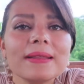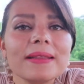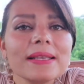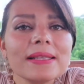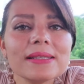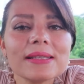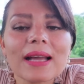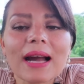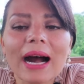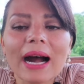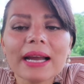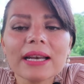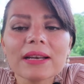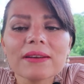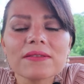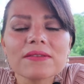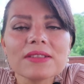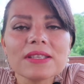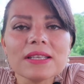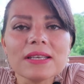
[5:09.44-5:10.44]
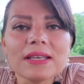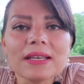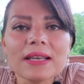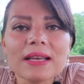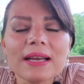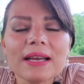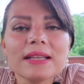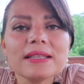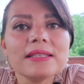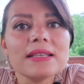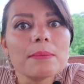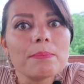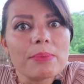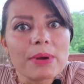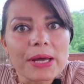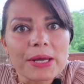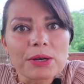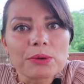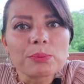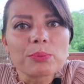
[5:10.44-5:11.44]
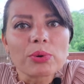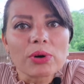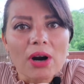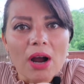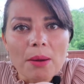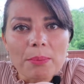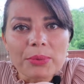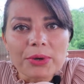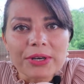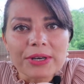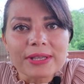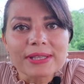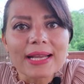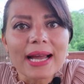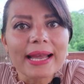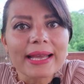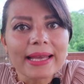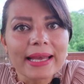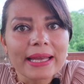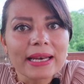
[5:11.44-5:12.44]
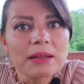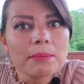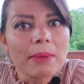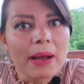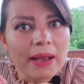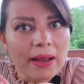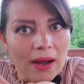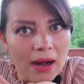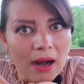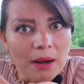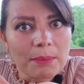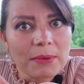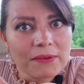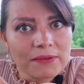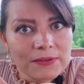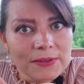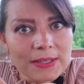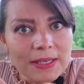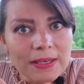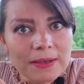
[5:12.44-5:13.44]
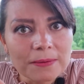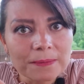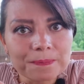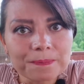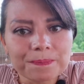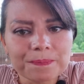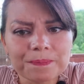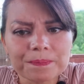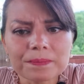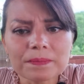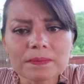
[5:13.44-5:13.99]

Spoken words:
this kind of tea, the better properties I get in my cup of tea.